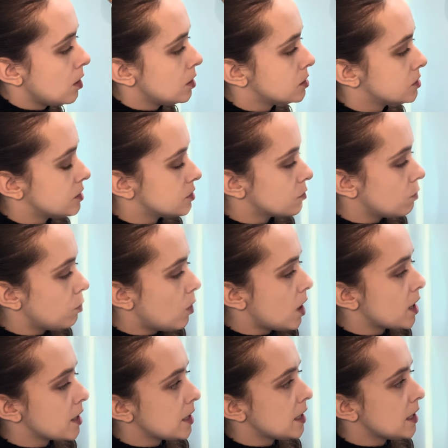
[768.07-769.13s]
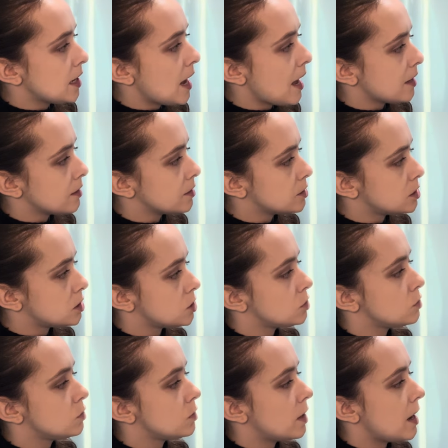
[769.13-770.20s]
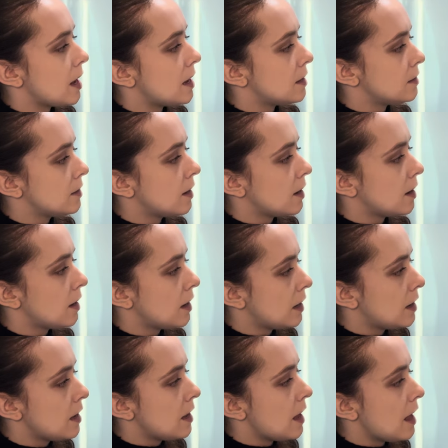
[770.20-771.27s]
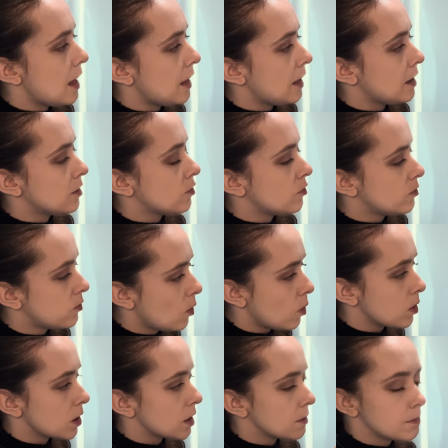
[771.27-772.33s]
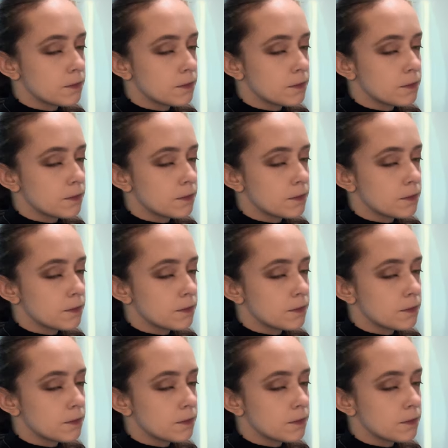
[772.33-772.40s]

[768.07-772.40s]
So this 1 E and a 2 and 4.